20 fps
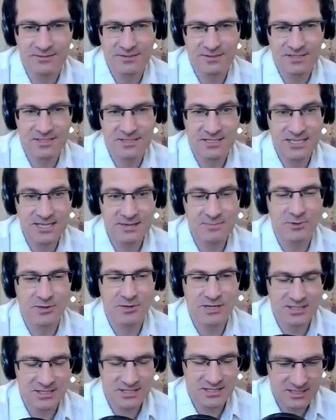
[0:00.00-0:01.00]
if it's an
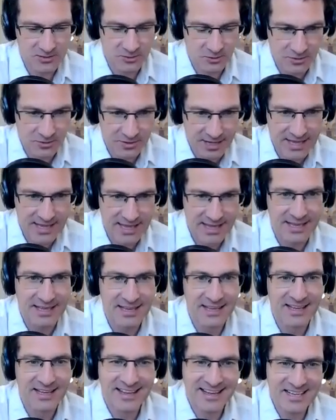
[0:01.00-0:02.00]
ebook, it's still there
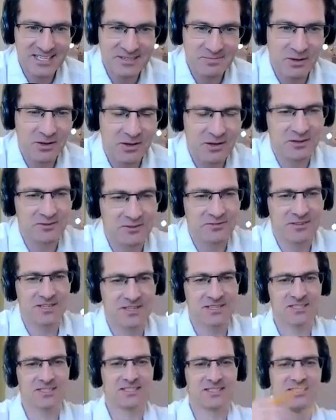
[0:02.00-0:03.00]
as part of
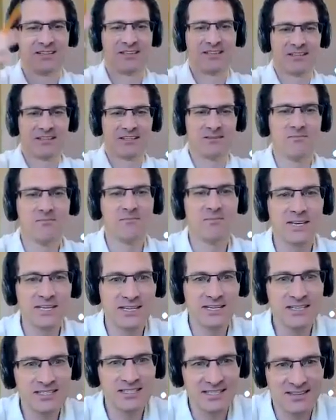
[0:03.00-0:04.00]
this
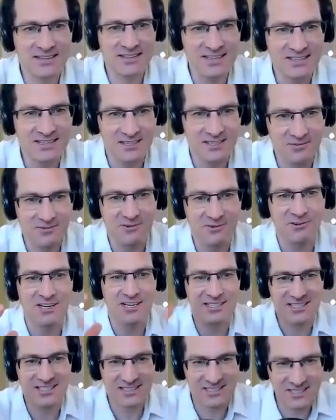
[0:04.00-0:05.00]
amazing thing that you've
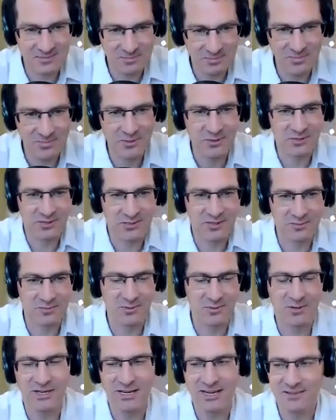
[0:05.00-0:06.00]
created, this book that you're
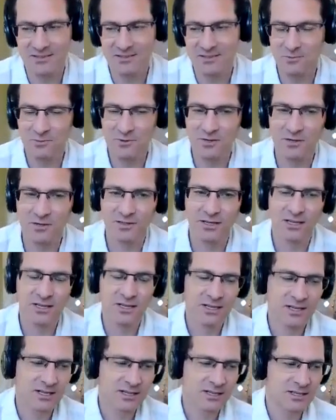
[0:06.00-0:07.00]
putting out to the world.
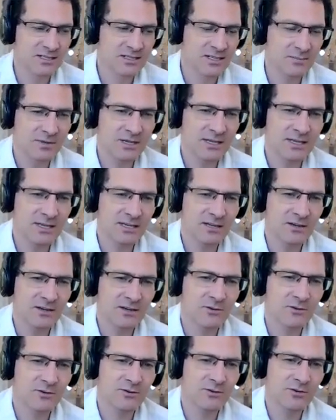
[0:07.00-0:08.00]
There's something
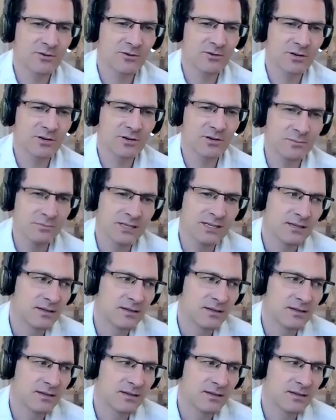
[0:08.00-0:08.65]
incredibly